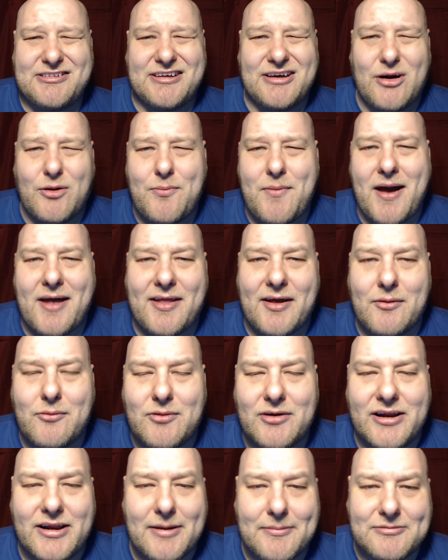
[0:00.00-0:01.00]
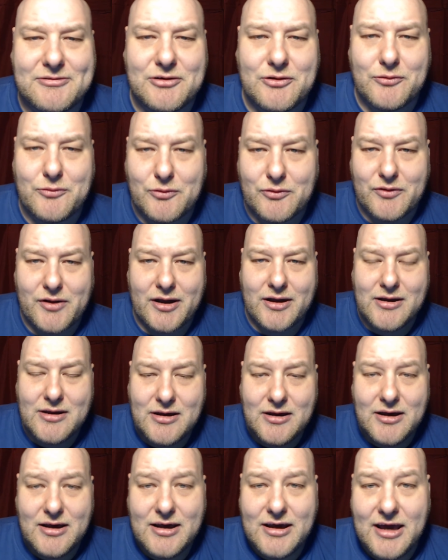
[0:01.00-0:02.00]
did go mad that one episode where
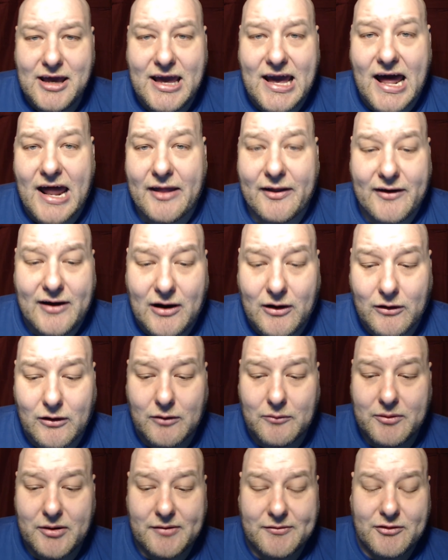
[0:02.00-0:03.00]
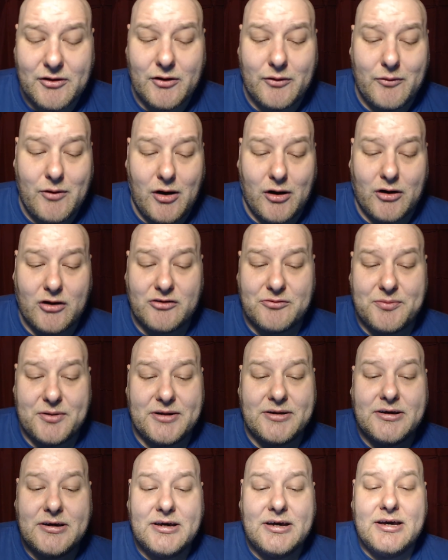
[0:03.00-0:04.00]
he got out of the car and went after all the walkers.
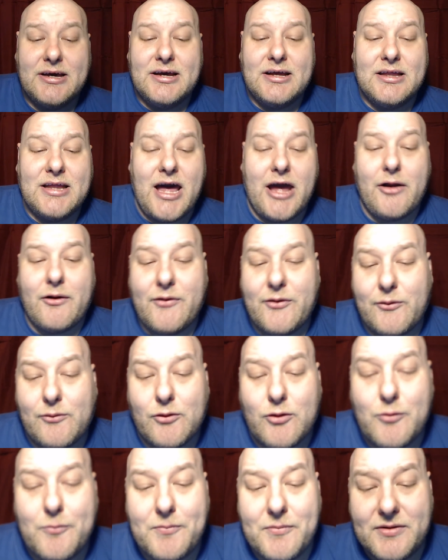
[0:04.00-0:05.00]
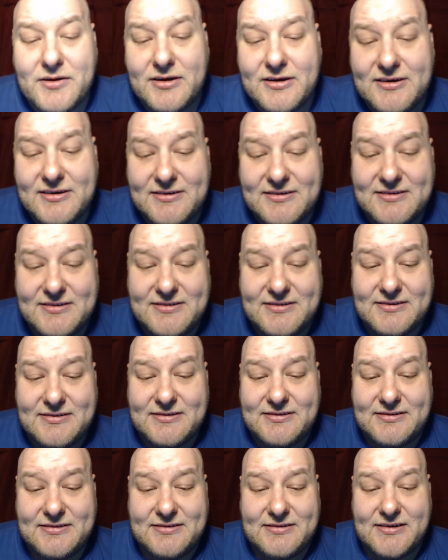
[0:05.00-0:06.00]
But later, the group
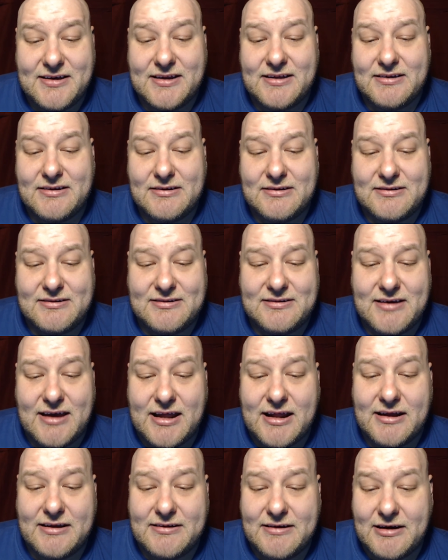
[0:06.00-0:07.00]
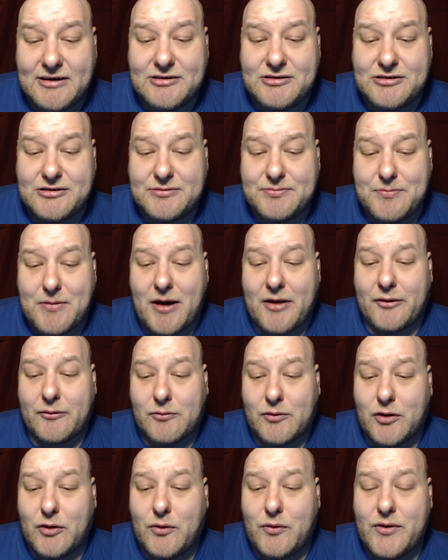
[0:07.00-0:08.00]
sits in a ditch by the
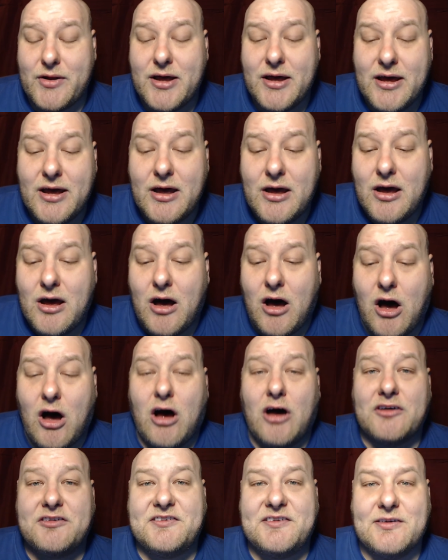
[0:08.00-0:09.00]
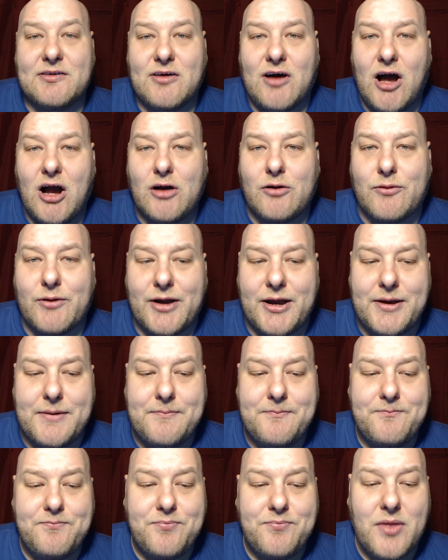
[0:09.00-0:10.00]
road, all still
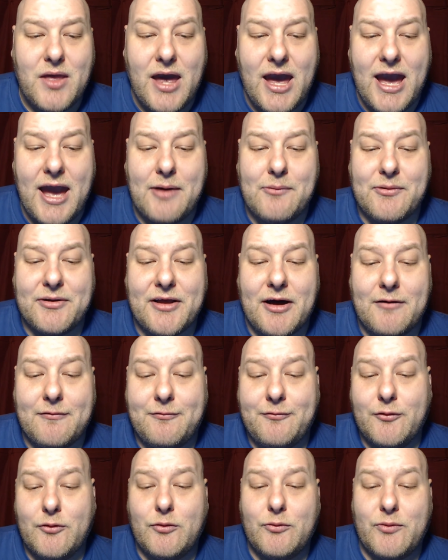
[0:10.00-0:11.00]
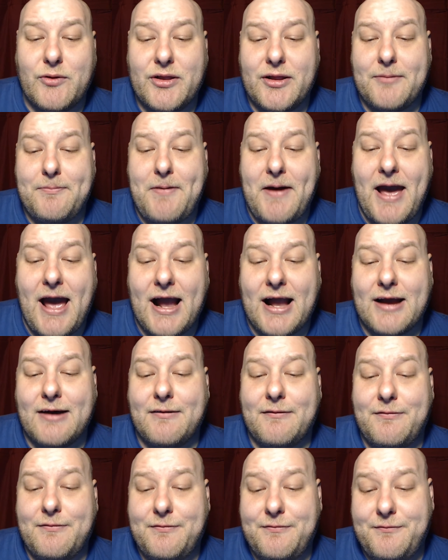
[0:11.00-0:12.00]
hungry and without food, when the pack
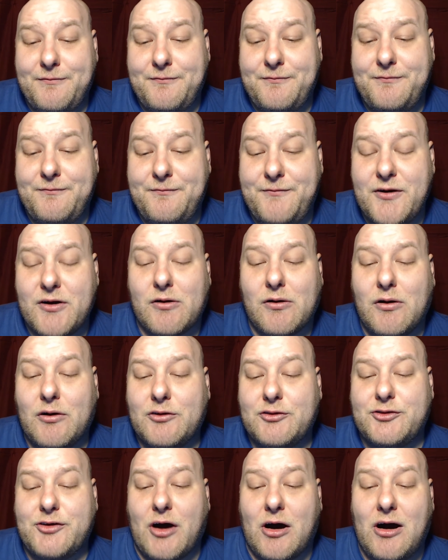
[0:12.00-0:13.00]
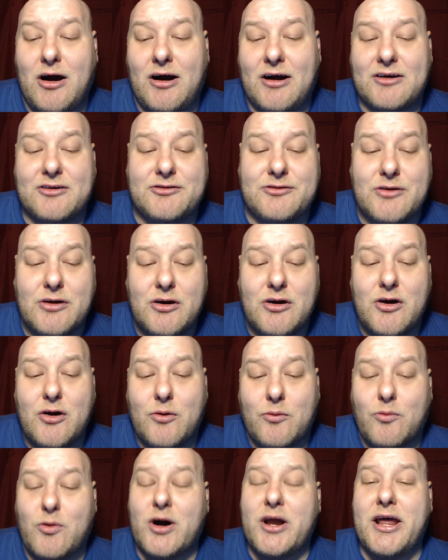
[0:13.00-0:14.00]
of feral dogs,
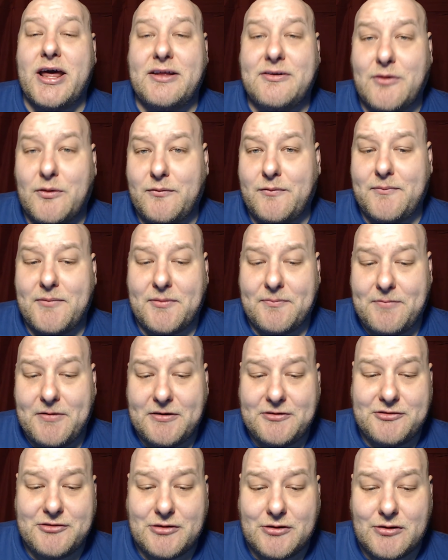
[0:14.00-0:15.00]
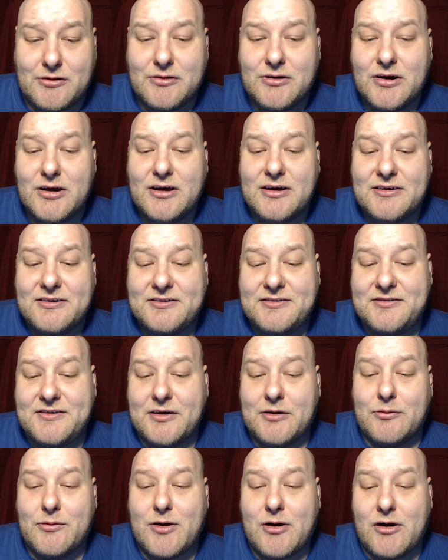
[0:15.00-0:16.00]
one a Doberman pincher,
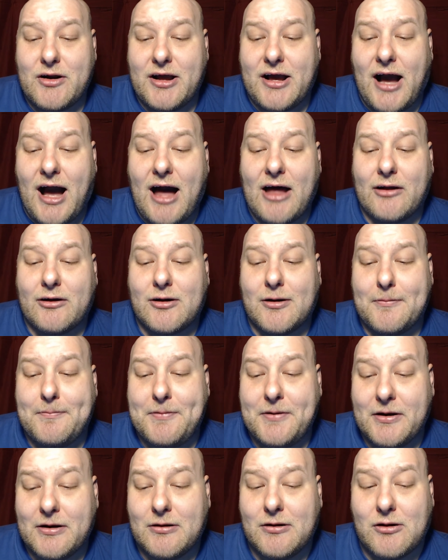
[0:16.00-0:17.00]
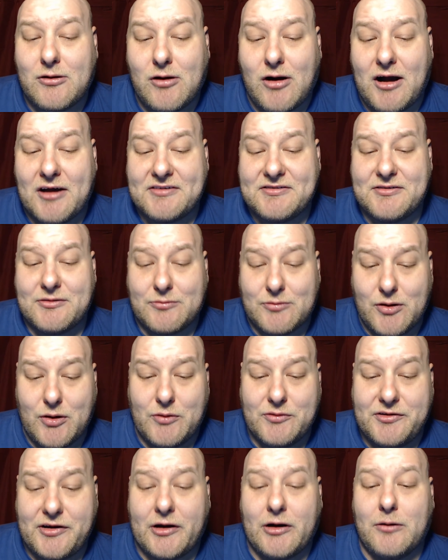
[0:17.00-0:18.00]
still wearing a collar, appear across the
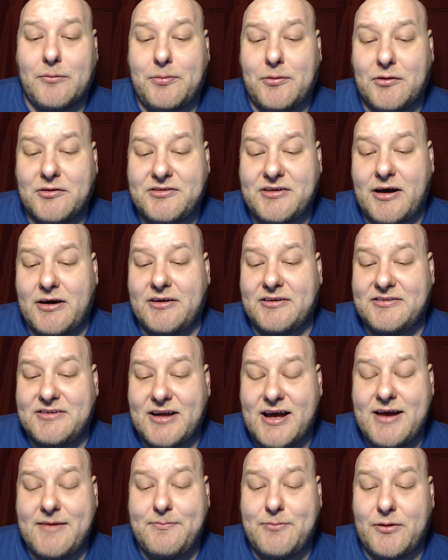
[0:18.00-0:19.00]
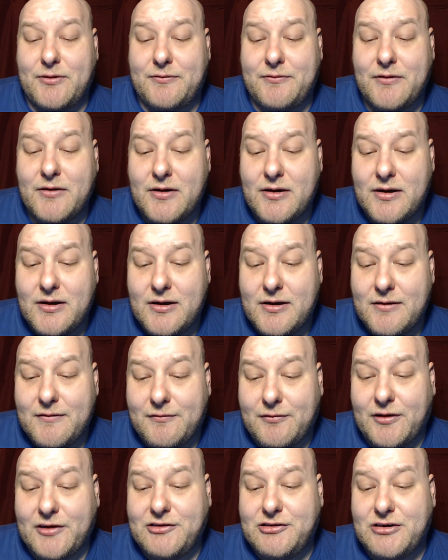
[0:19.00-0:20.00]
road. Daryl pulls out his knife, but
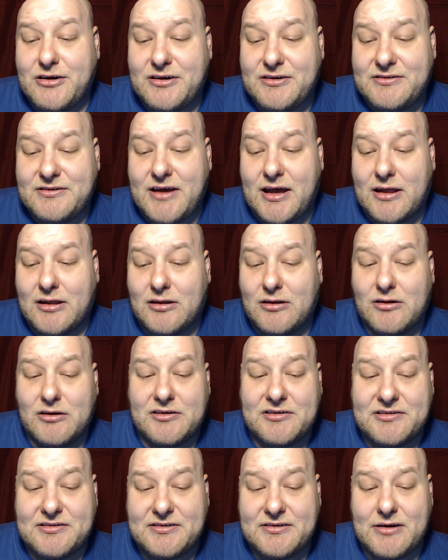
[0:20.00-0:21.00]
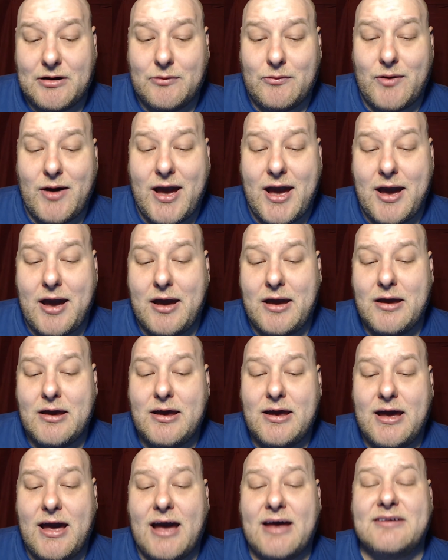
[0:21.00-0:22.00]
flinches and looks away
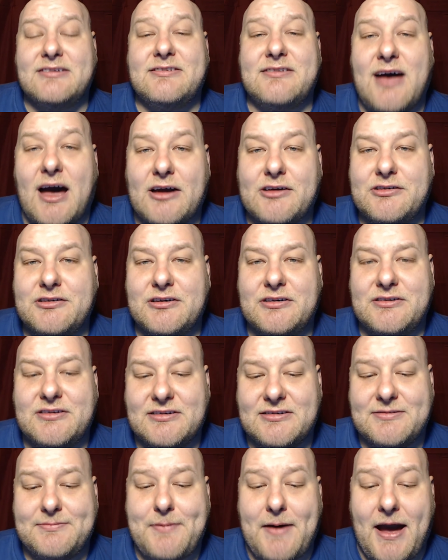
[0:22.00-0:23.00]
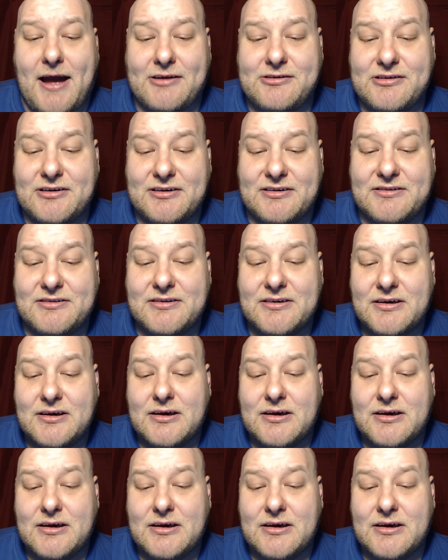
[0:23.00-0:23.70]
as Sasha dispatches